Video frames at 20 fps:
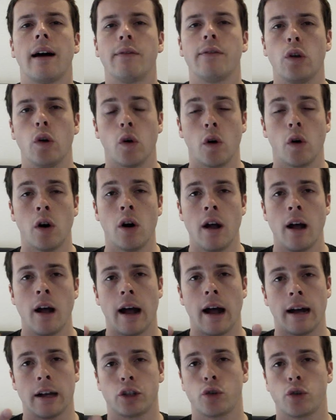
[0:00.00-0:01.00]
of your
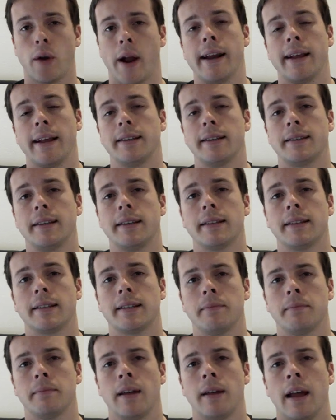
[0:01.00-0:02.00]
trading
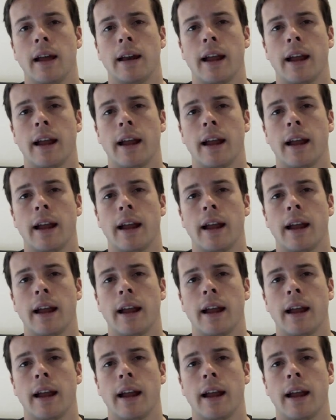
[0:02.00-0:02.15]
system.